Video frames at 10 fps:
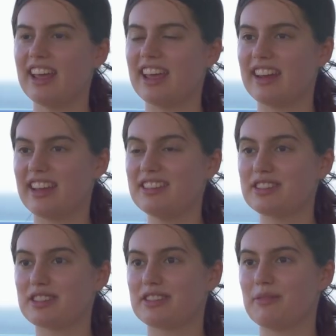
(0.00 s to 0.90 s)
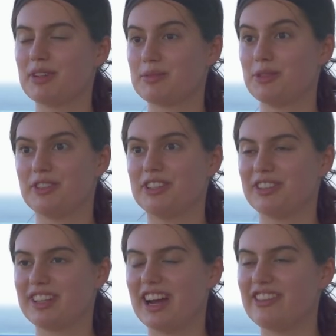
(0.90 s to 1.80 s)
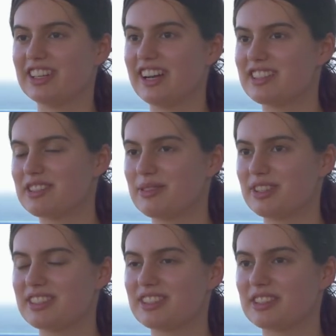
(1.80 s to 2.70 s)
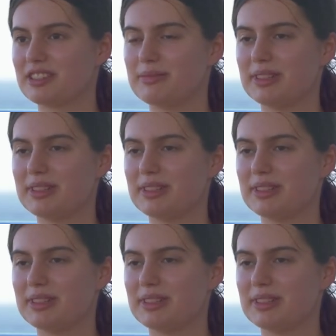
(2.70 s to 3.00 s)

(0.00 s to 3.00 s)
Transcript: it is so much more real than I realized it was and could